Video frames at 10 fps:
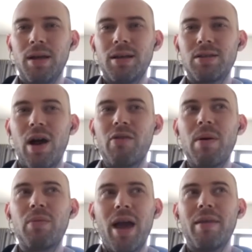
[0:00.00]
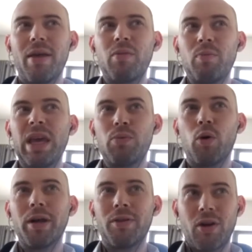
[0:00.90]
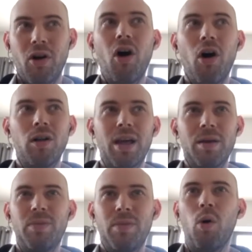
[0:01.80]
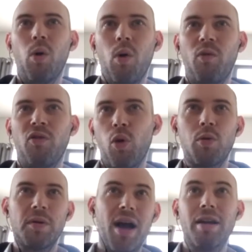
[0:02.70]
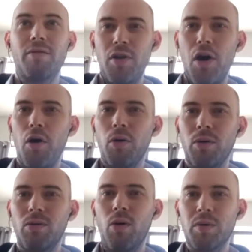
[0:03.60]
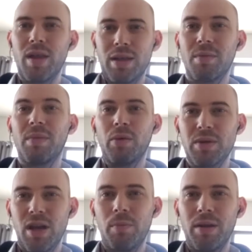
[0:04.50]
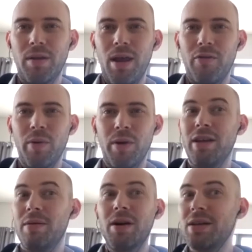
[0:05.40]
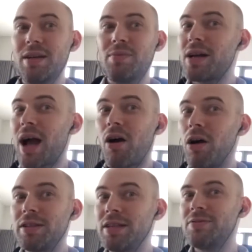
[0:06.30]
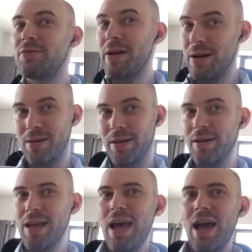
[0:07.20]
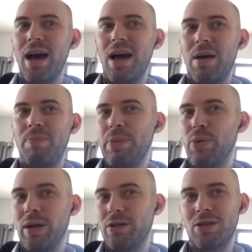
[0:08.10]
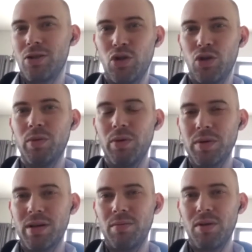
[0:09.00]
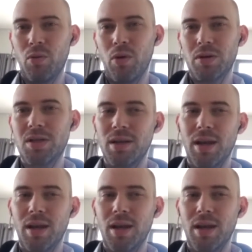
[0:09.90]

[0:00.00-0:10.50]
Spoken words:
So I remember, yeah, like the people would get the call, like the whole floor would kind of know what was like something was up, and anybody got called in for anything, people like just assumed it was going to be the worst.